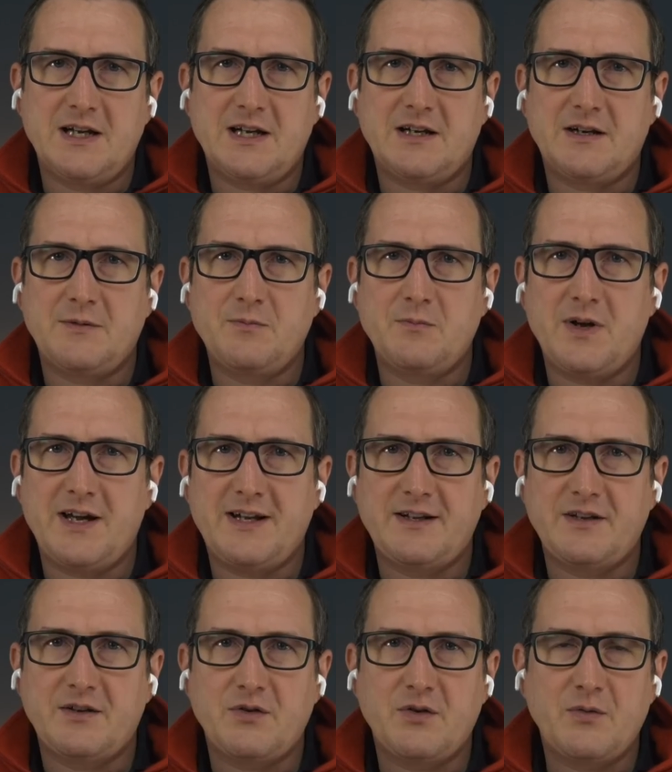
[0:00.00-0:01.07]
Um,
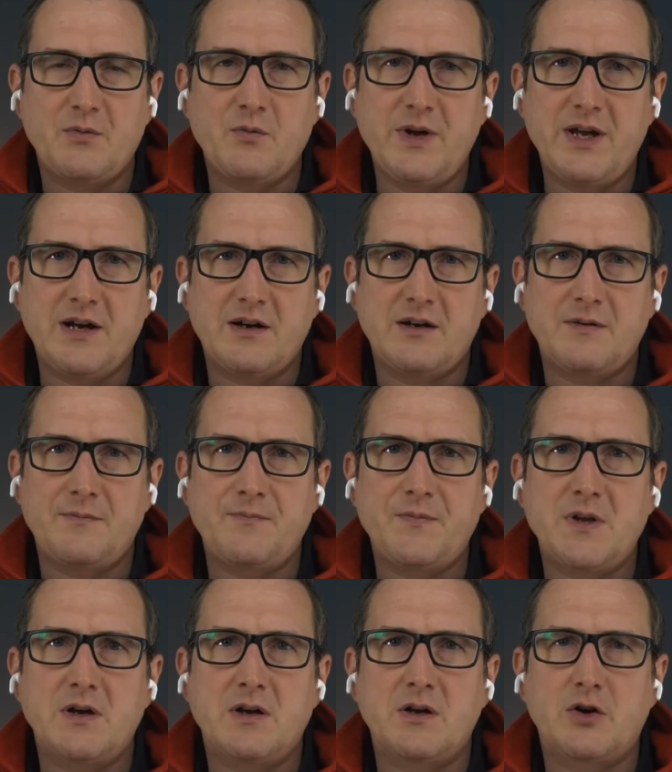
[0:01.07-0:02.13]
and we are
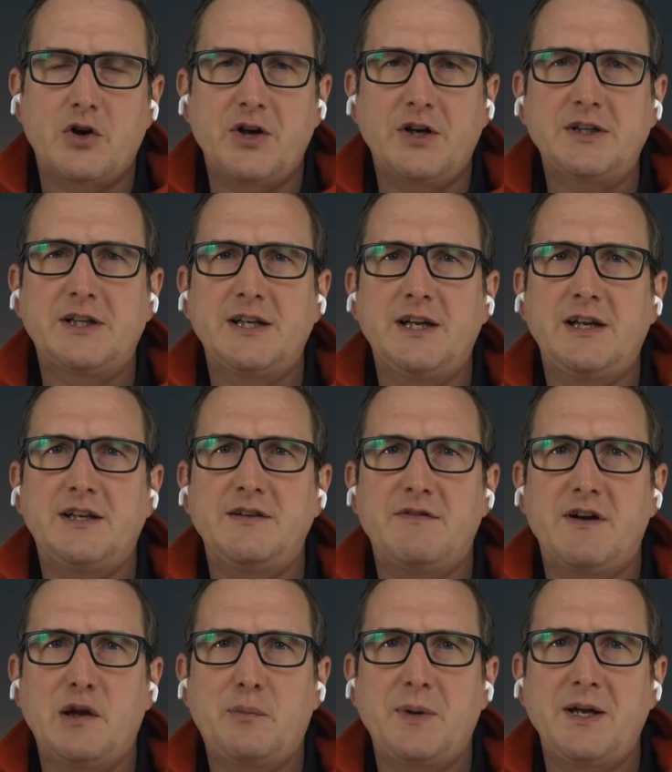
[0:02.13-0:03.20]
uh, currently
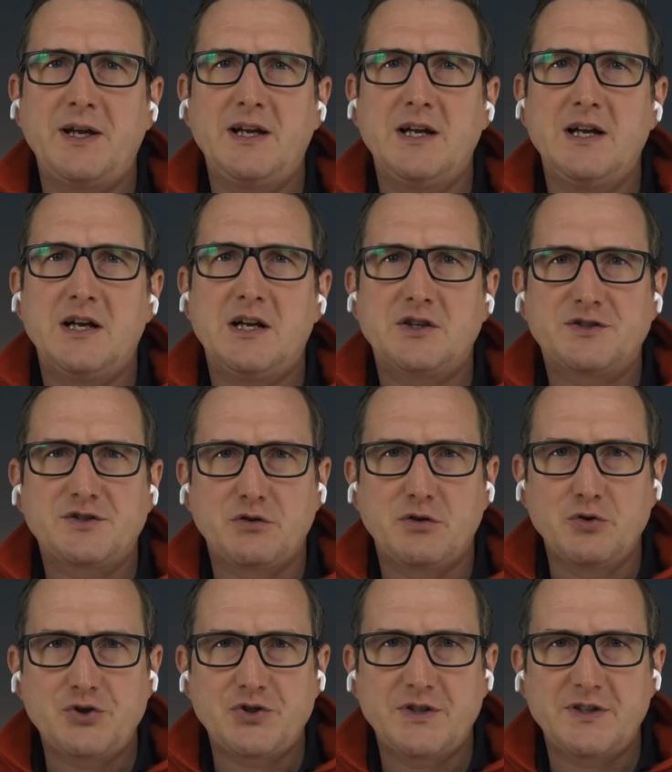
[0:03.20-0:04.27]
developing a
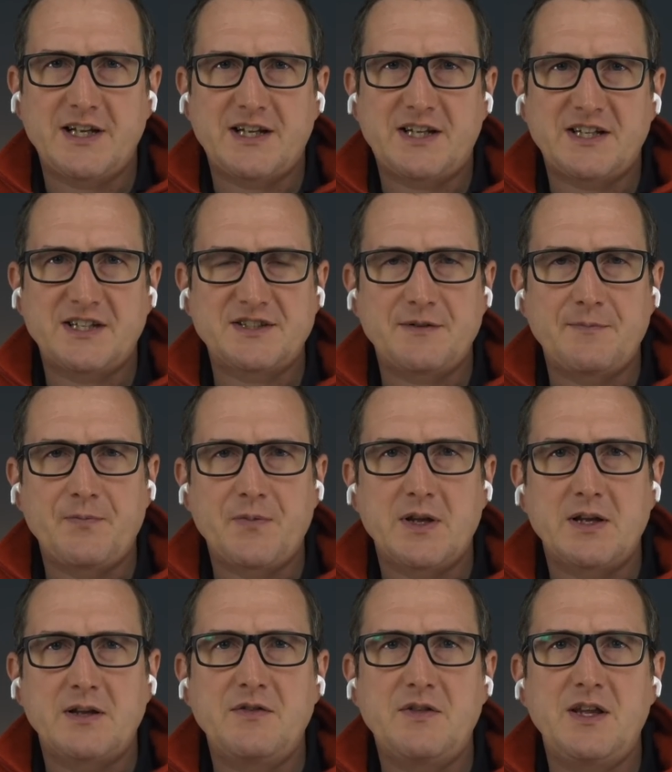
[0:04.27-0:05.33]
solution that does
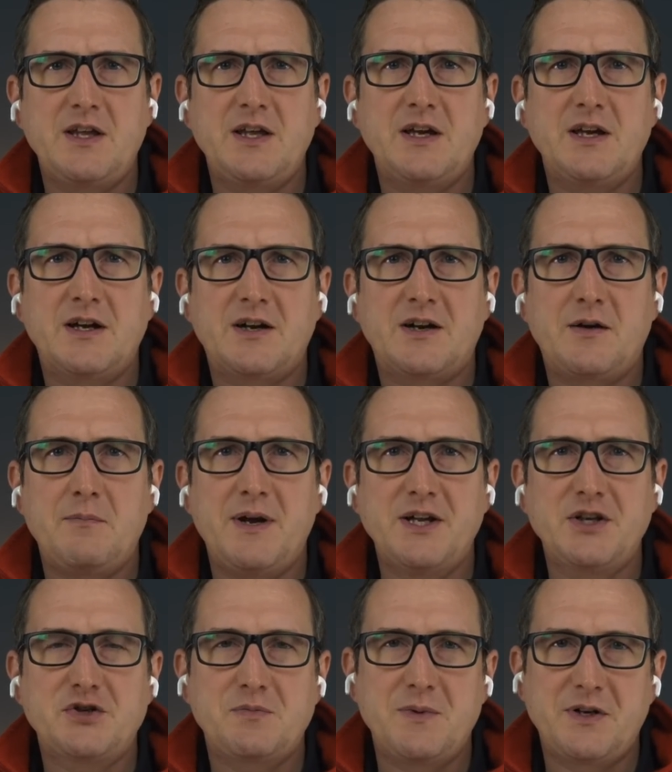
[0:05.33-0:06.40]
the uh,
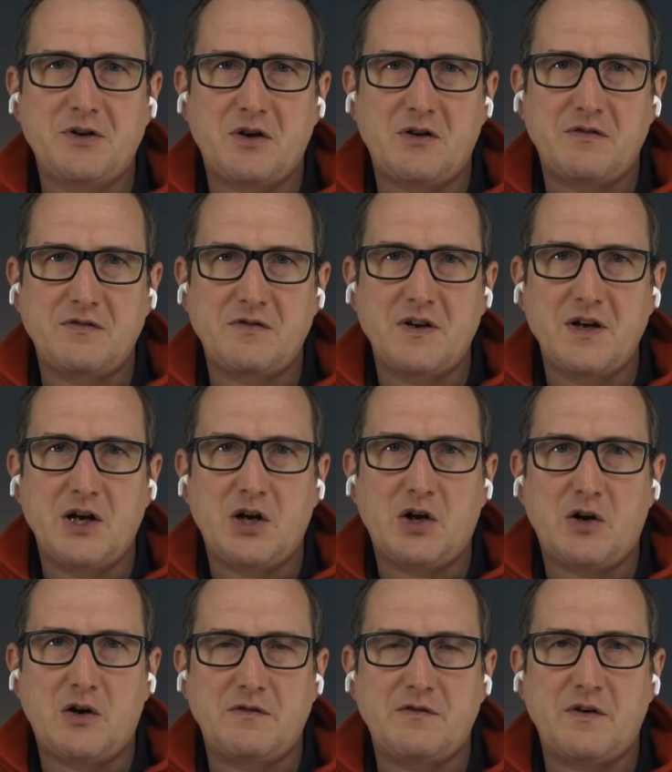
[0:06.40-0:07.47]
management of,
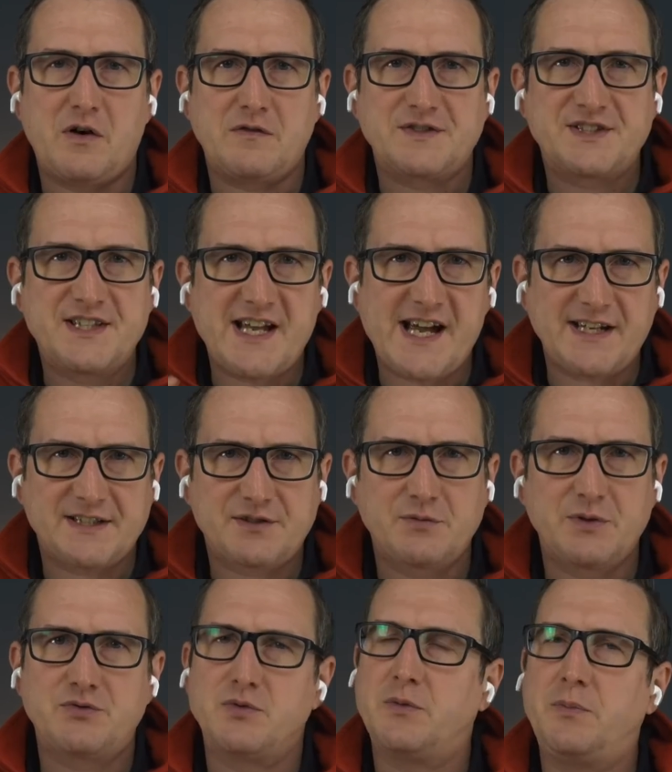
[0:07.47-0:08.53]
of, of stacks,
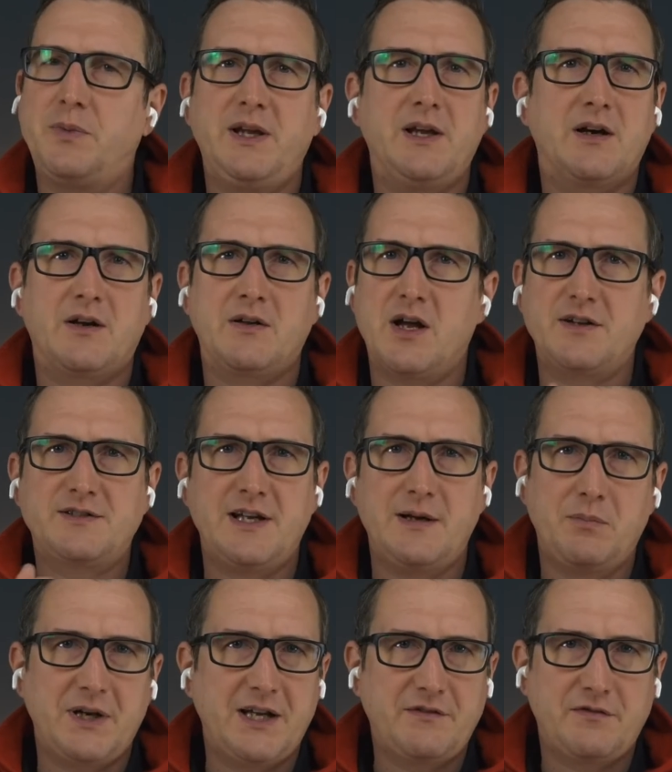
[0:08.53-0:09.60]
which would be a, a,
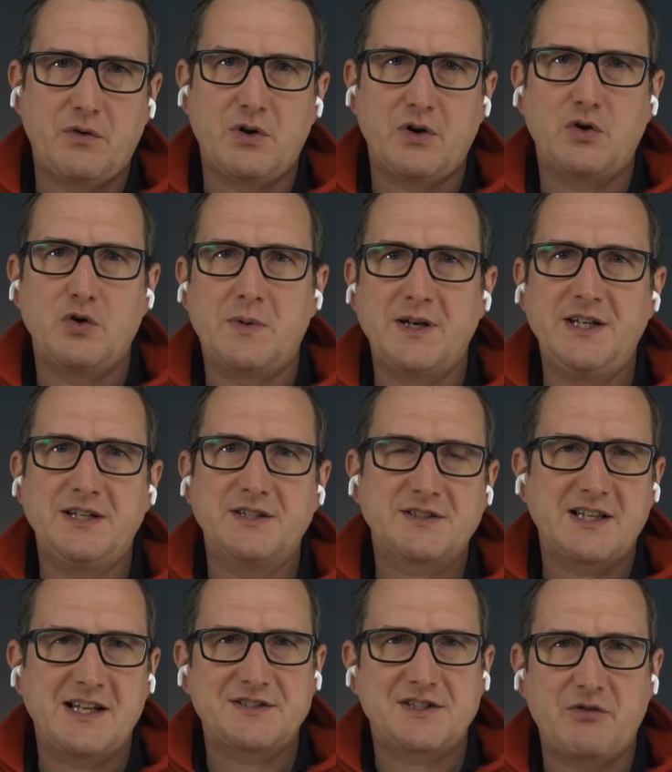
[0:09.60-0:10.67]
template for a
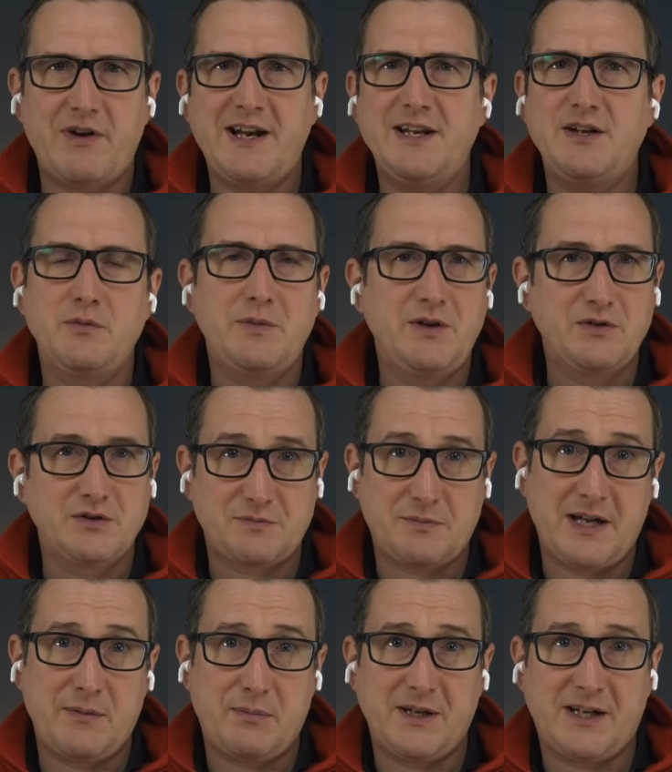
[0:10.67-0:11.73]
Kubernetes cluster ready to be used
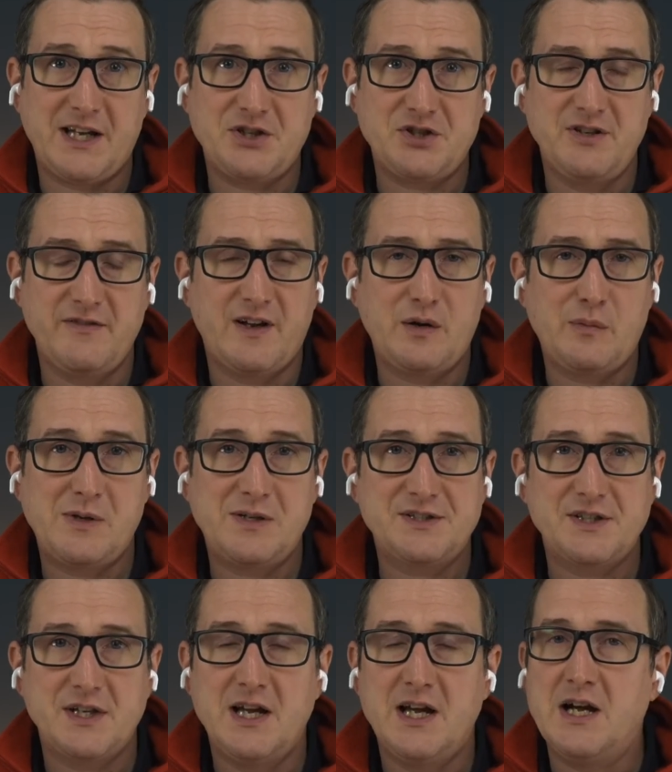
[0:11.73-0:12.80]
by application
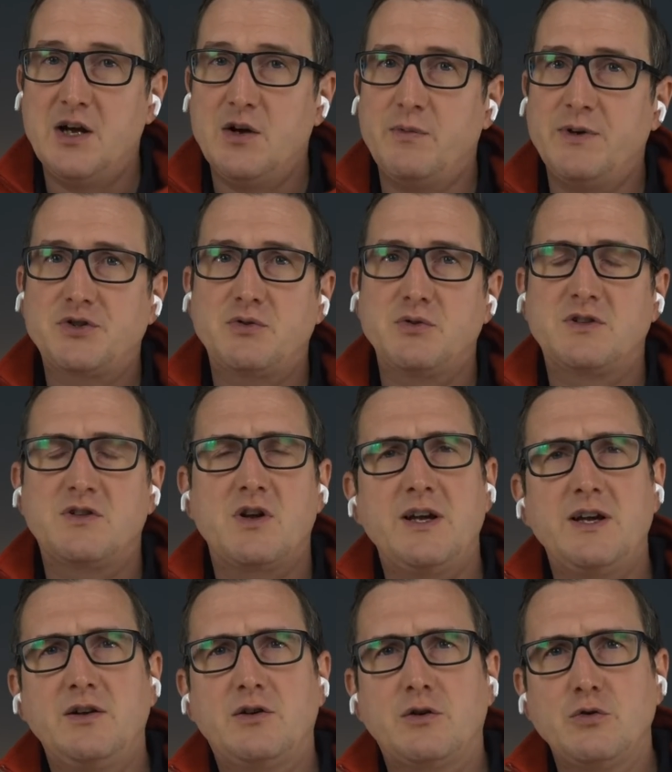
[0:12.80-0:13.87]
developers, which could
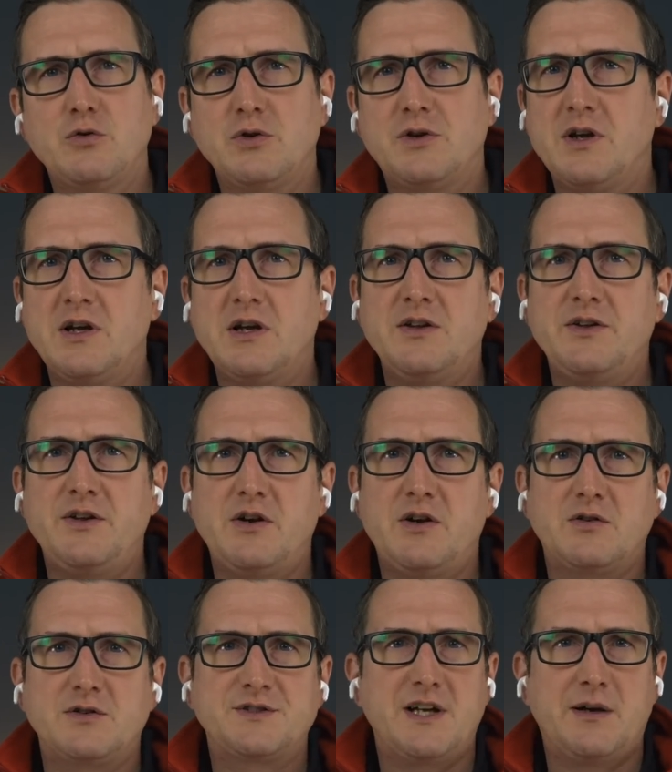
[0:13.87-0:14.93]
include, you
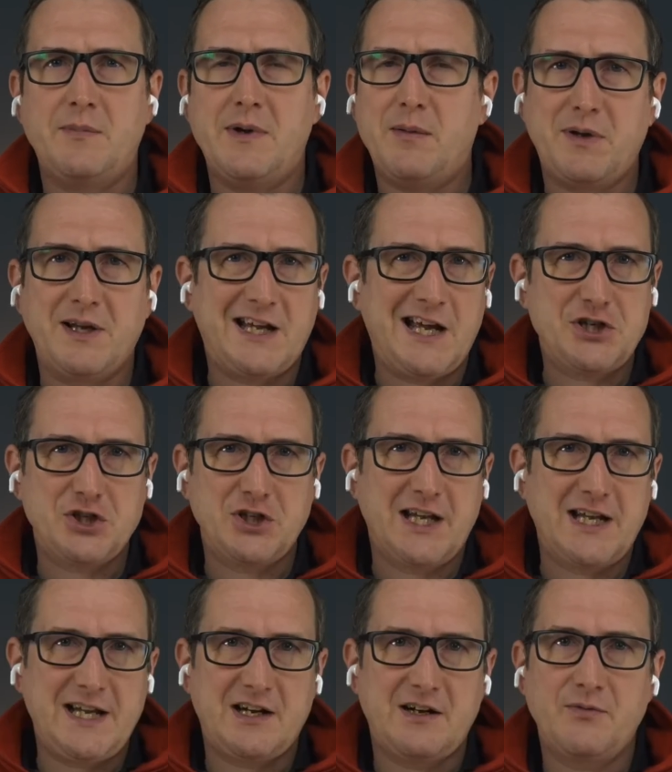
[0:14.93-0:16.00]
know, some application
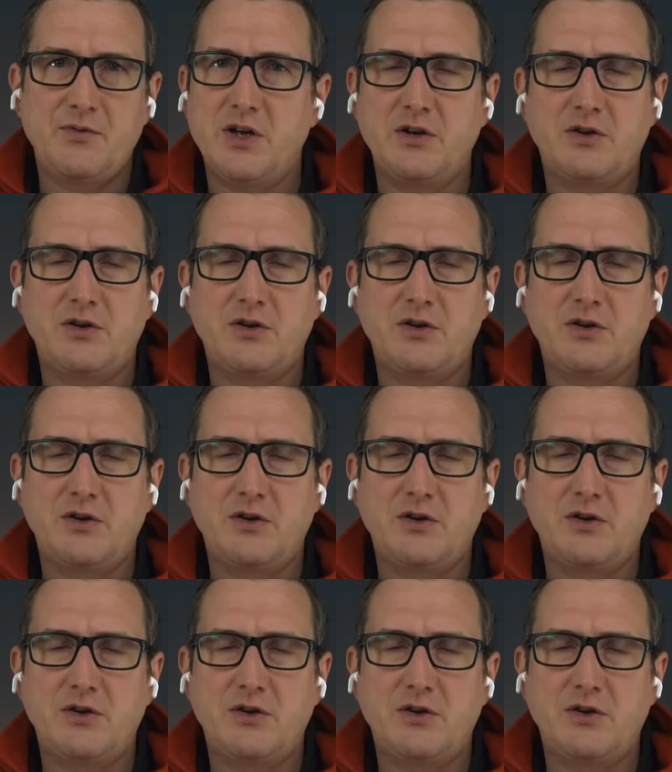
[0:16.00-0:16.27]
layer,